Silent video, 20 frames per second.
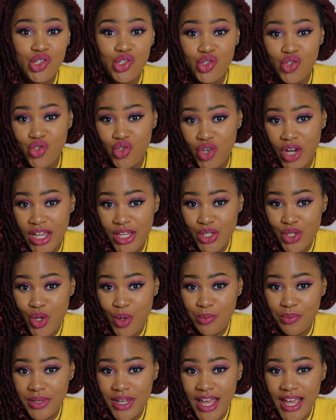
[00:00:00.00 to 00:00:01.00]
dress
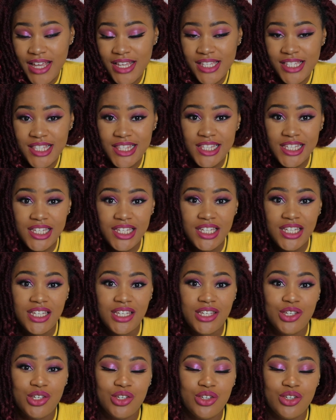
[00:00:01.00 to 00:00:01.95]
up nicely,